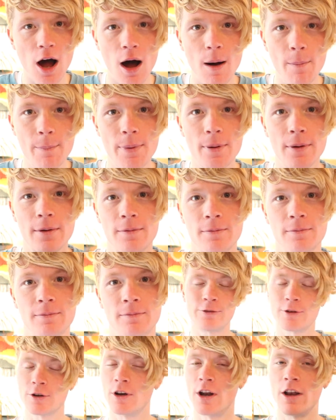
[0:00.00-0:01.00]
up, where
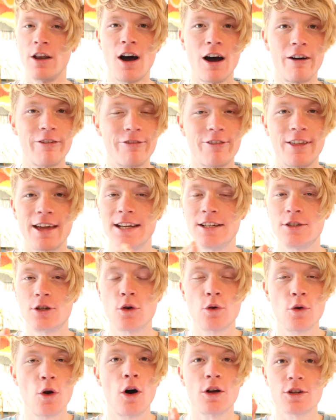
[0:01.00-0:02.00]
often enough they
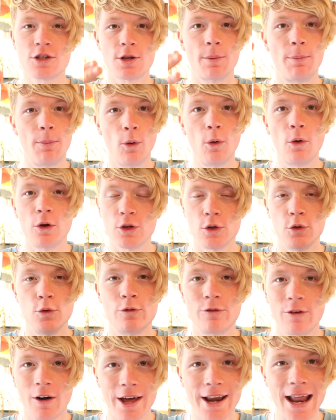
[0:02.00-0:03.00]
do not support you
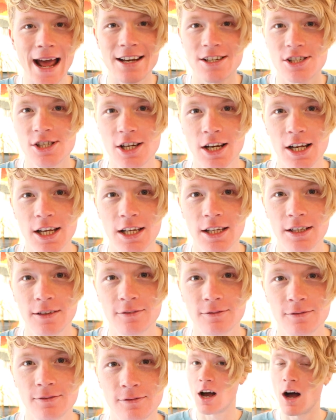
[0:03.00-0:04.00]
financially.
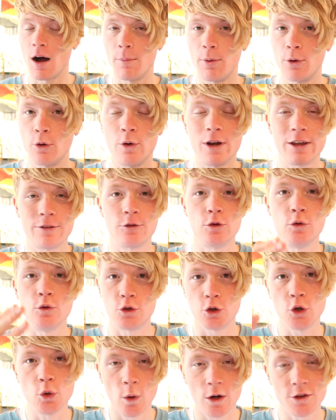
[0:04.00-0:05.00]
For example, if you
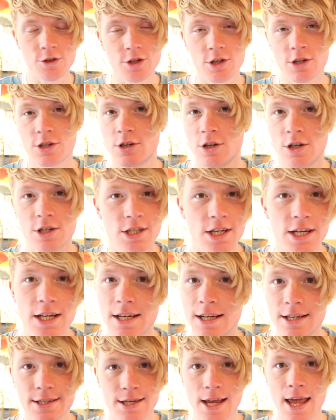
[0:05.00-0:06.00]
do want to
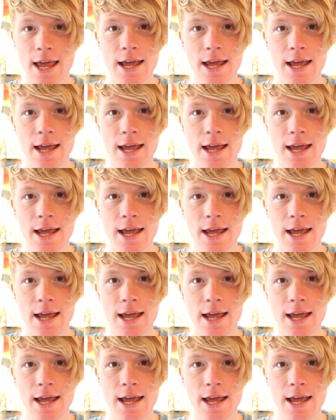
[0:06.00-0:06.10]
succeed as